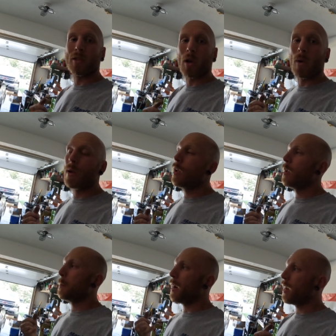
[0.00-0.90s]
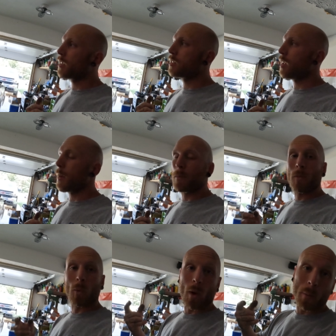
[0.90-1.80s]
So my next
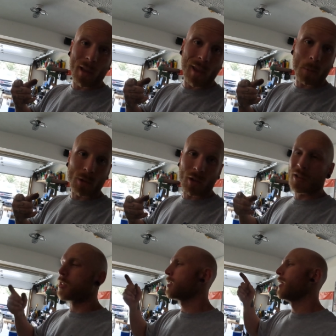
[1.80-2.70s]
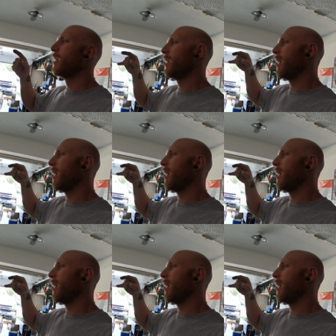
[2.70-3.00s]
step, while my camera charges,